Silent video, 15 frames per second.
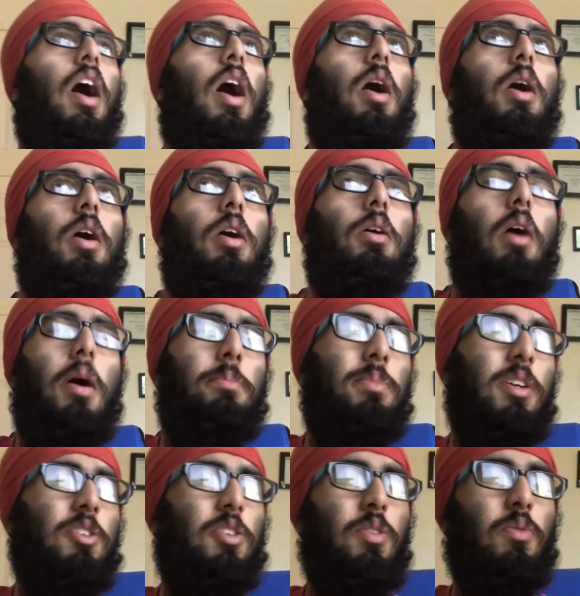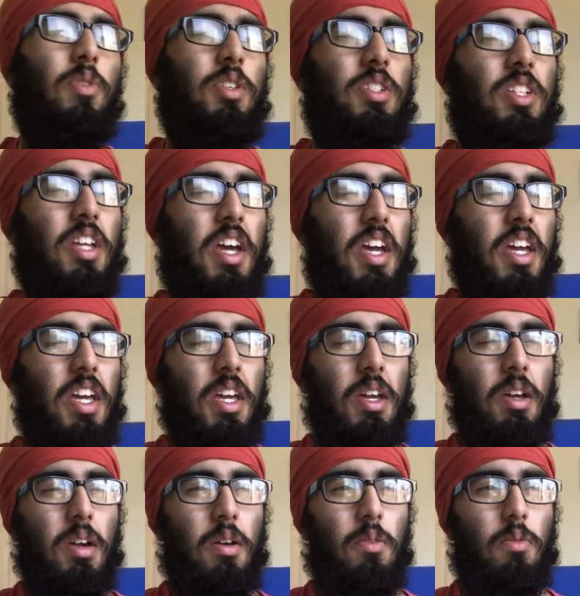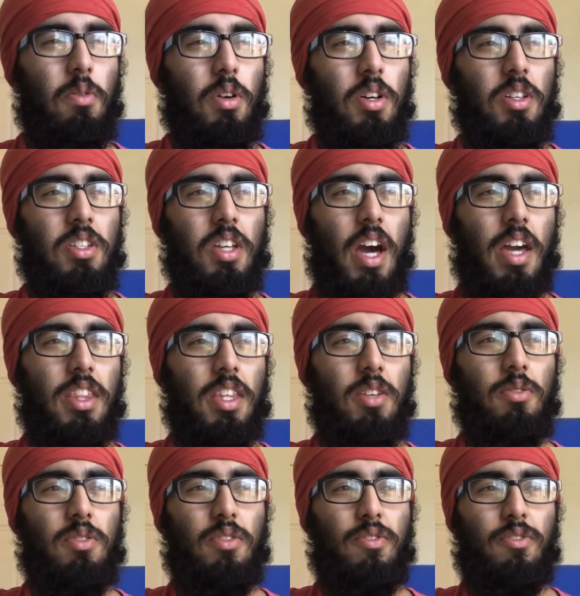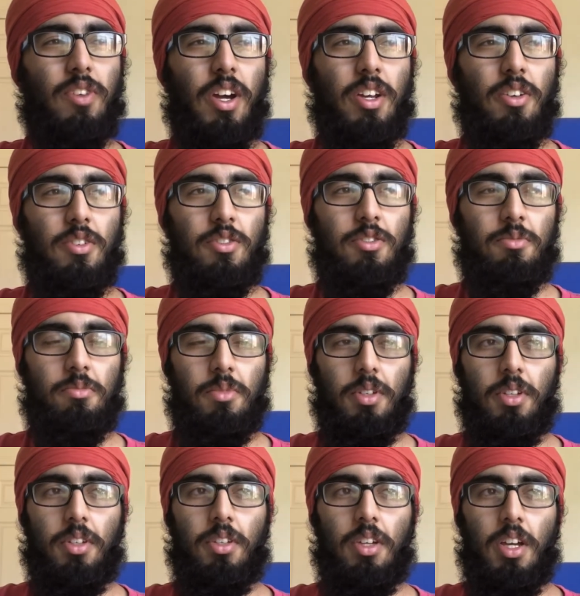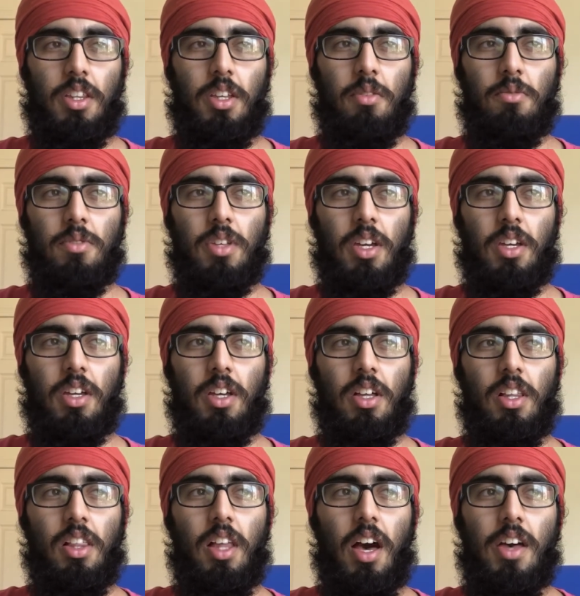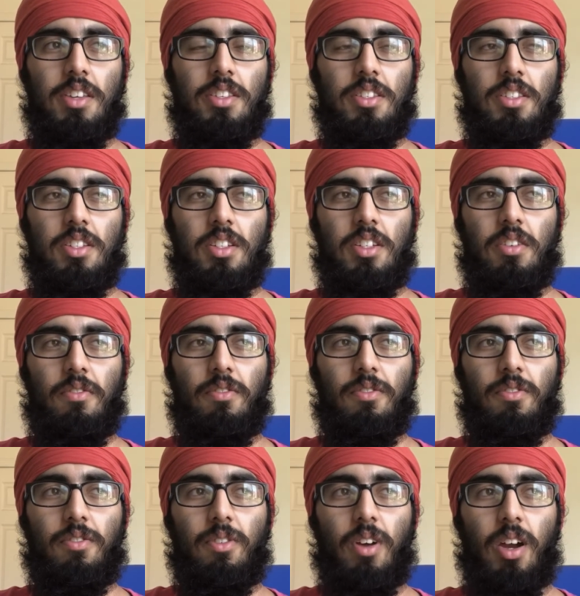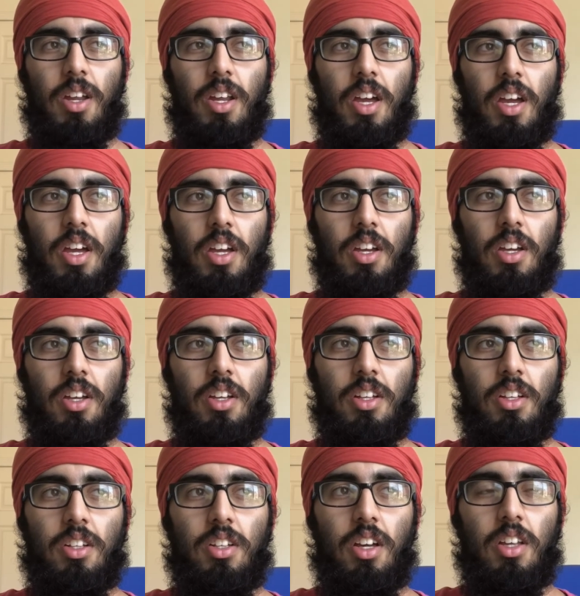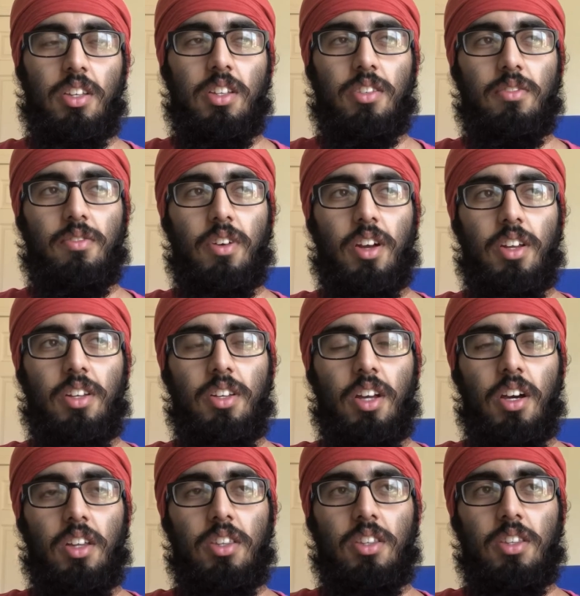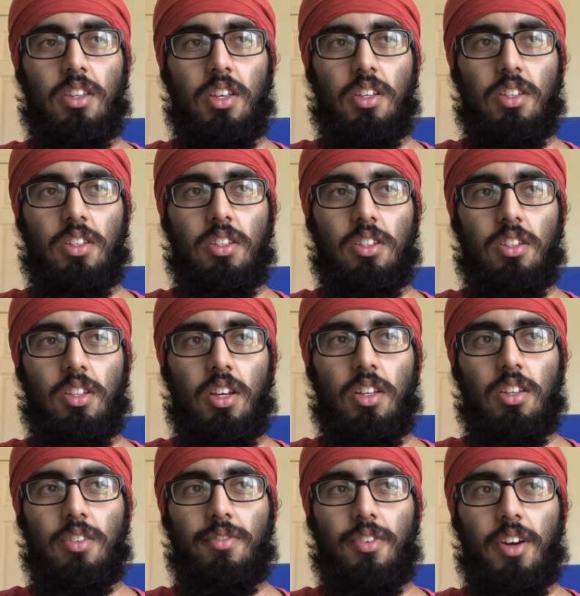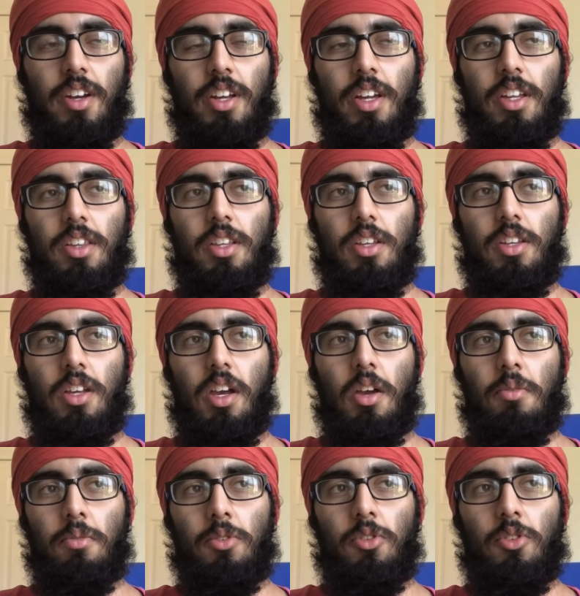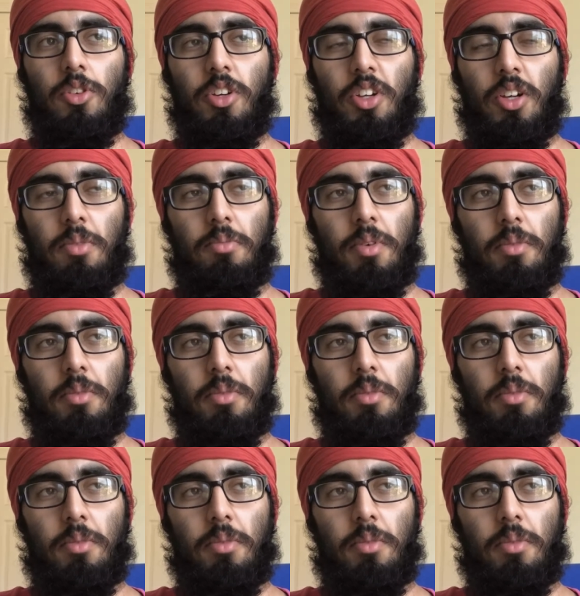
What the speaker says: I'm not sure what day it was. I think it was a Friday or something. I think it was last Friday, not this Friday, the day I'm recording it.